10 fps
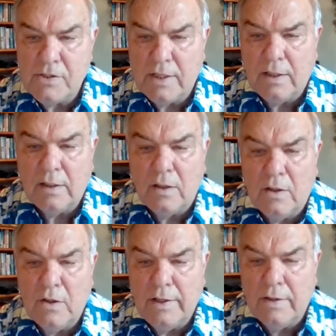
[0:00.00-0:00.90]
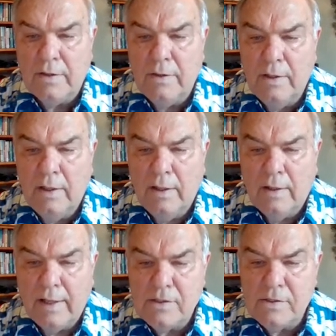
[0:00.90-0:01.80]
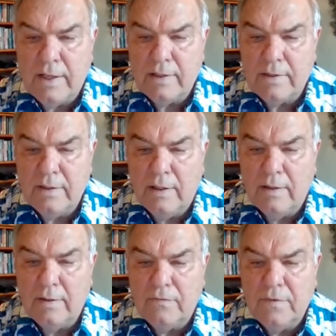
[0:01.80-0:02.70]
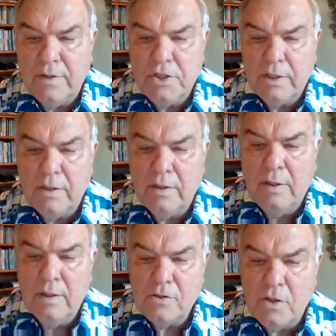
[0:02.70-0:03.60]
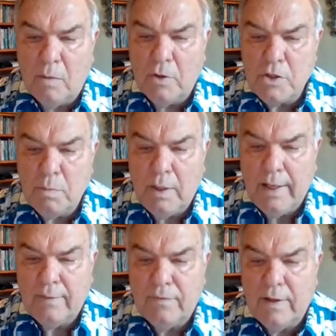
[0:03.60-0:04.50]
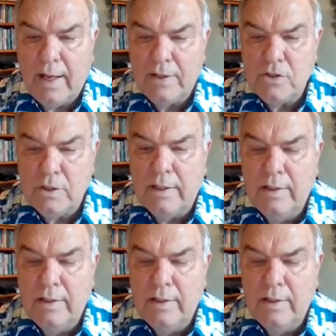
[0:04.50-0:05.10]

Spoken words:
it a little earlier. That's that fringing salt marsh plant that actually